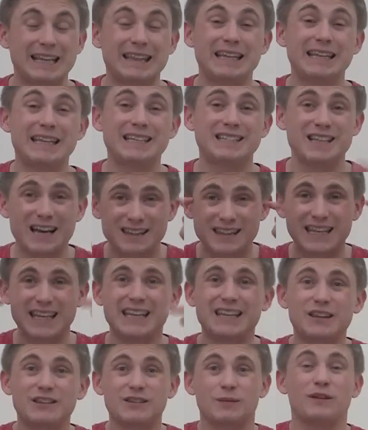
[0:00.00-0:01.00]
And then they start
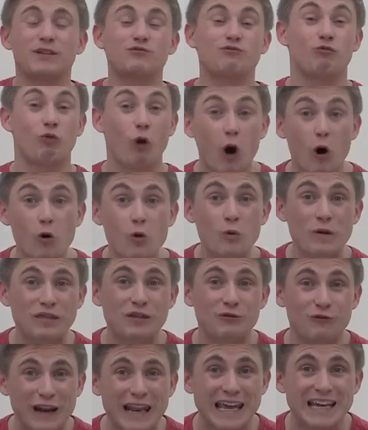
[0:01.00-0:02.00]
thinking something's wrong with
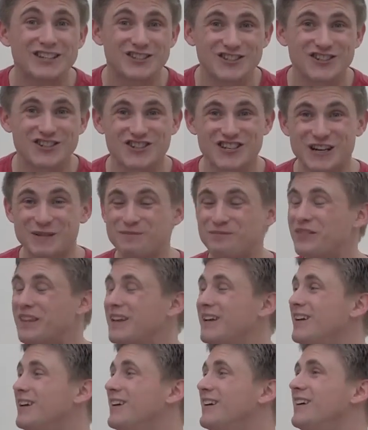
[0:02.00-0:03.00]
the relationship
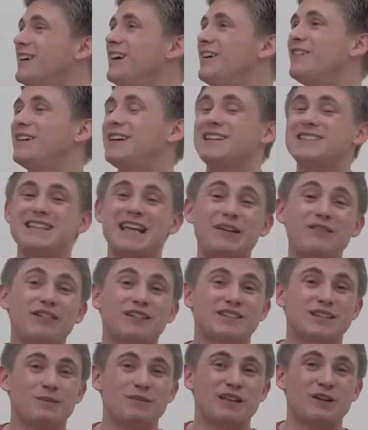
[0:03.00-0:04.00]
when there's never
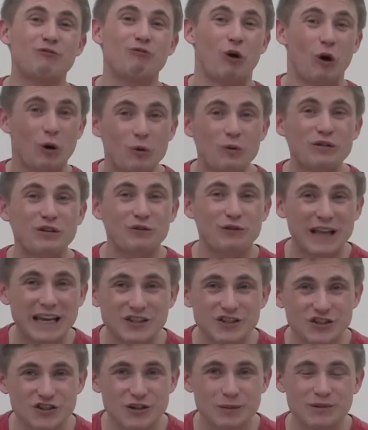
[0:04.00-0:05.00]
something wrong with the
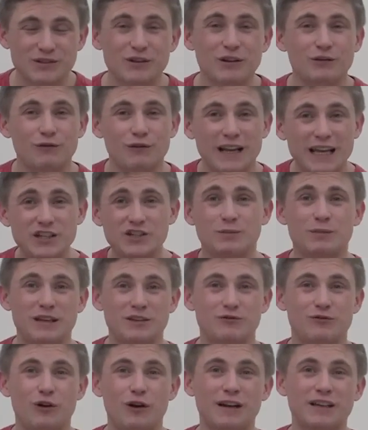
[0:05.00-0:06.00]
relationship. It's not the relationship
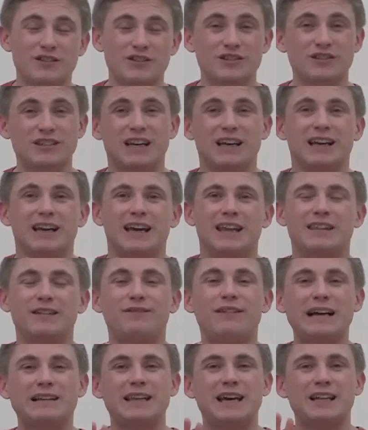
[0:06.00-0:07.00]
that's wrong, it's just the
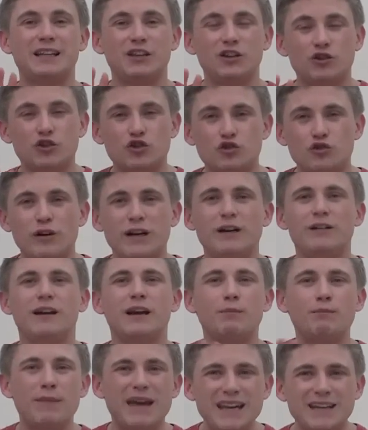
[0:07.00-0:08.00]
fact that you're triggering
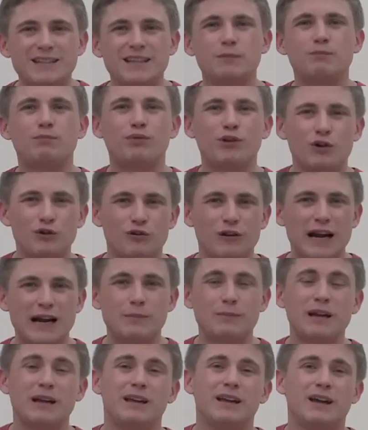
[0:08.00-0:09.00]
a mating
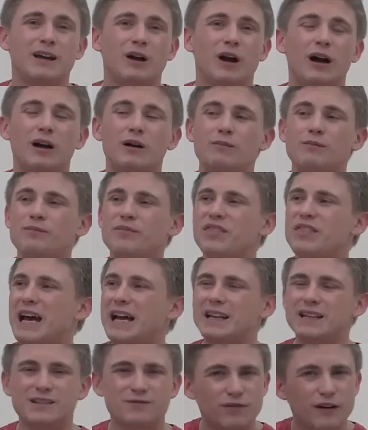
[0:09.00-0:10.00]
program um,
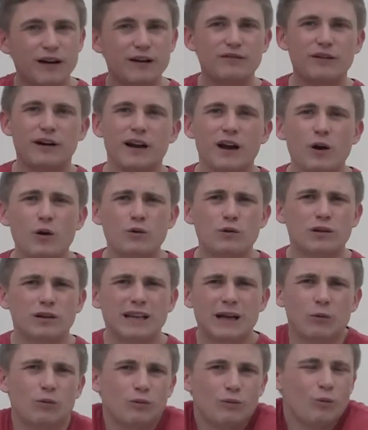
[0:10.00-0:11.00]
that is very, very old.
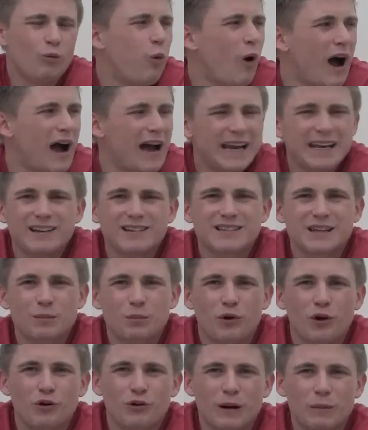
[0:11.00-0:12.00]
Now, why does a
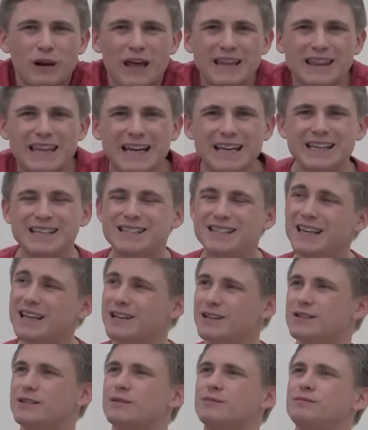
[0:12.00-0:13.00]
program like that
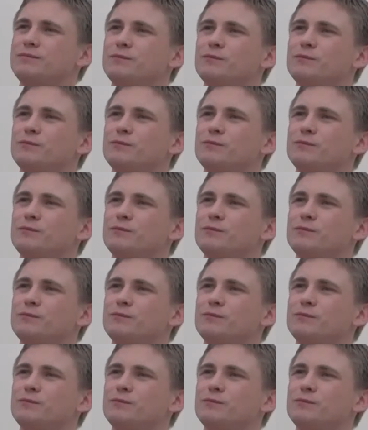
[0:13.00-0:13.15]
exist?